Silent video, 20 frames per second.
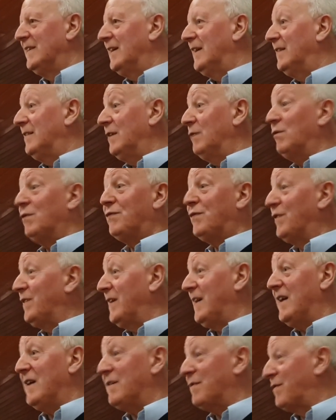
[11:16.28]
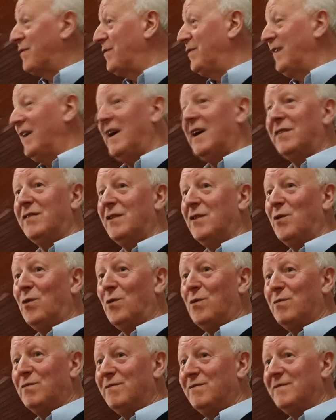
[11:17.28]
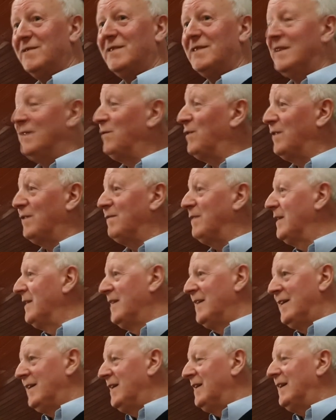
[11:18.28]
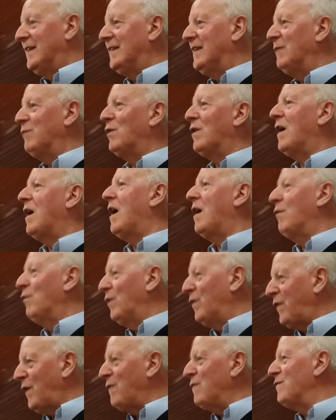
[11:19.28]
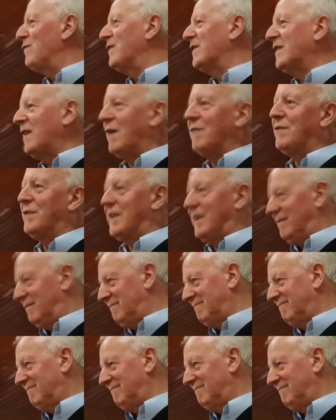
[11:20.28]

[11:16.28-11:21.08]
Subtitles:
And they were for the earth. They had to go. They were without recovery.